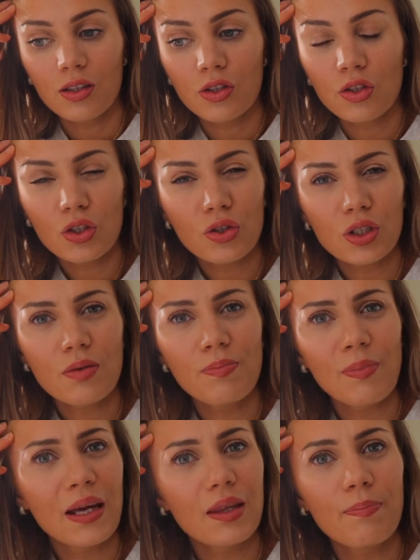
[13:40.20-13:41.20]
you just got to
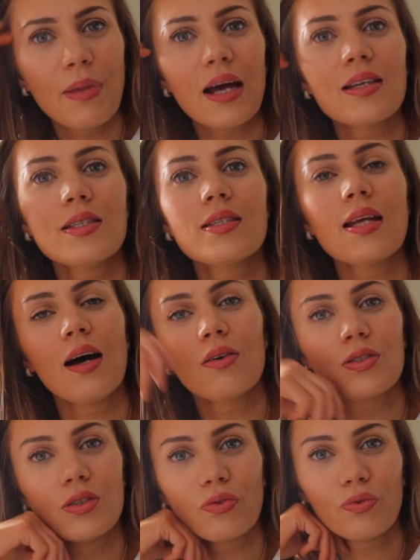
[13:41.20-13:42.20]
make the best
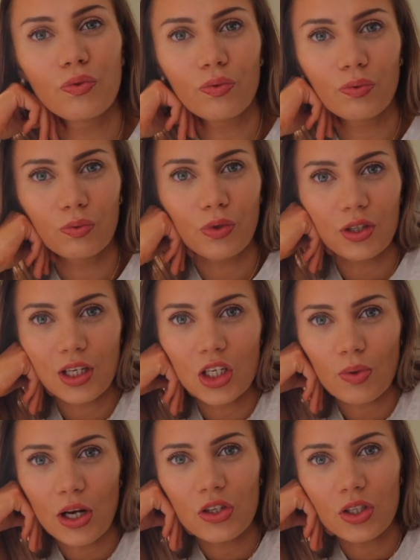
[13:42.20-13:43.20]
out of the
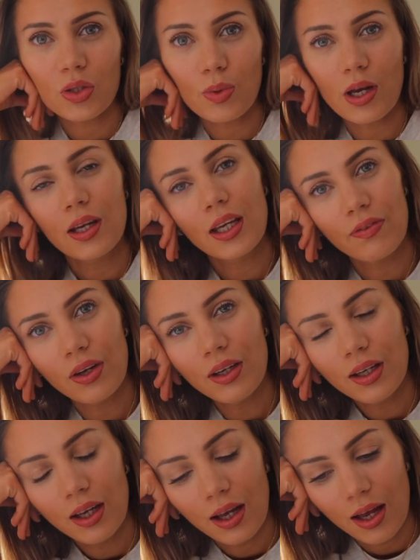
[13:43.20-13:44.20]
situations we are
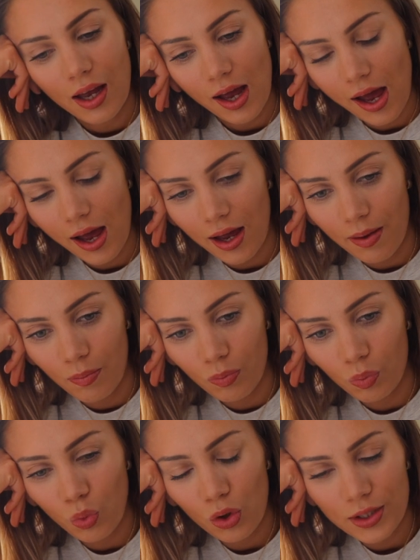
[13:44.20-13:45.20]
given,
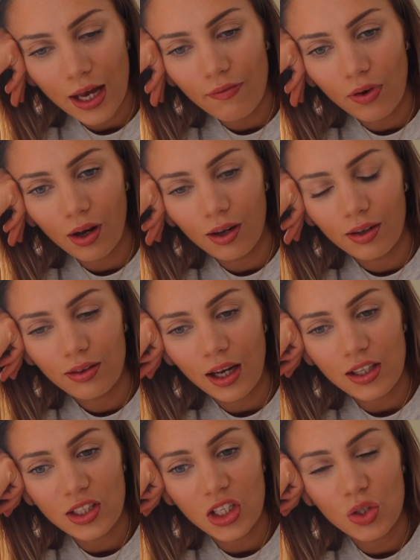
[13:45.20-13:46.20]
whatever
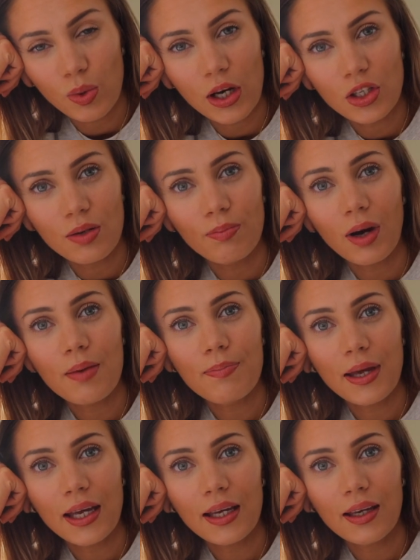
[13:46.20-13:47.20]
that situation might
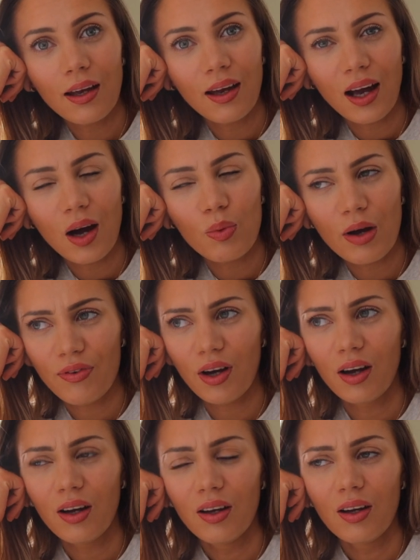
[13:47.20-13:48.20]
be,
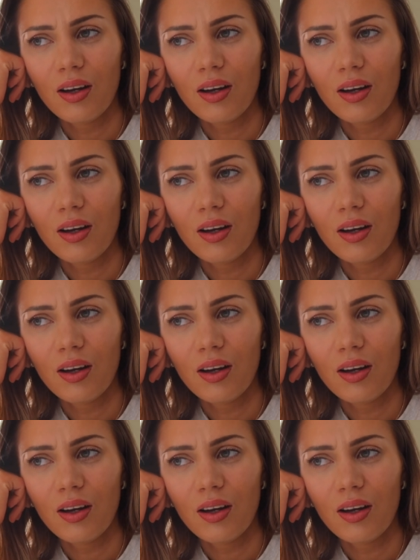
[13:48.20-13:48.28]
however,